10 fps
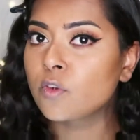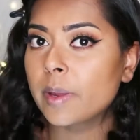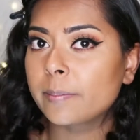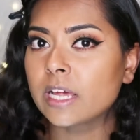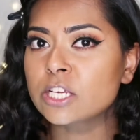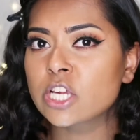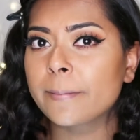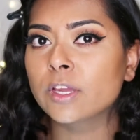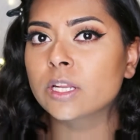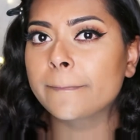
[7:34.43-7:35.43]
For my blush,
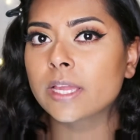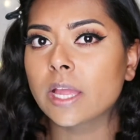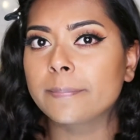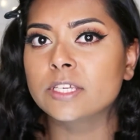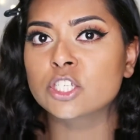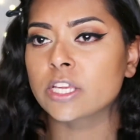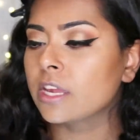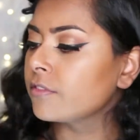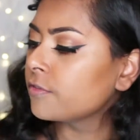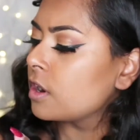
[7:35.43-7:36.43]
I'm going to pick up this
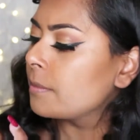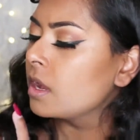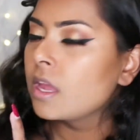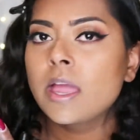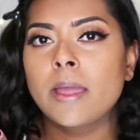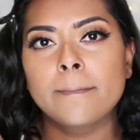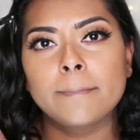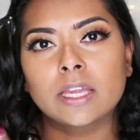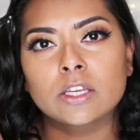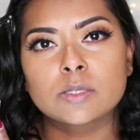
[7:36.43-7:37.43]
shade from
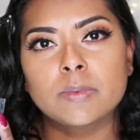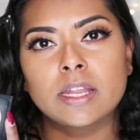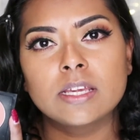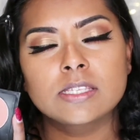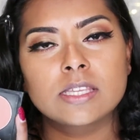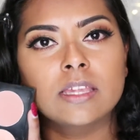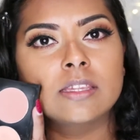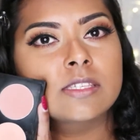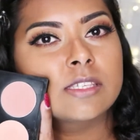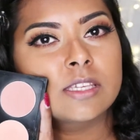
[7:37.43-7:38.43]
MAC Cosmetics,
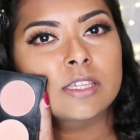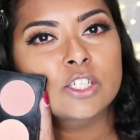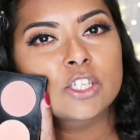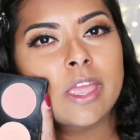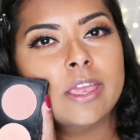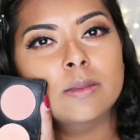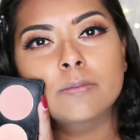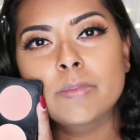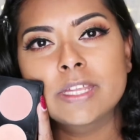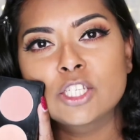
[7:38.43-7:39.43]
and this is in the shade
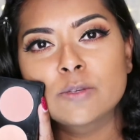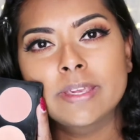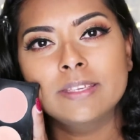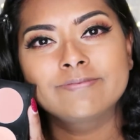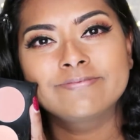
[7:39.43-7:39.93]
Pinch Me.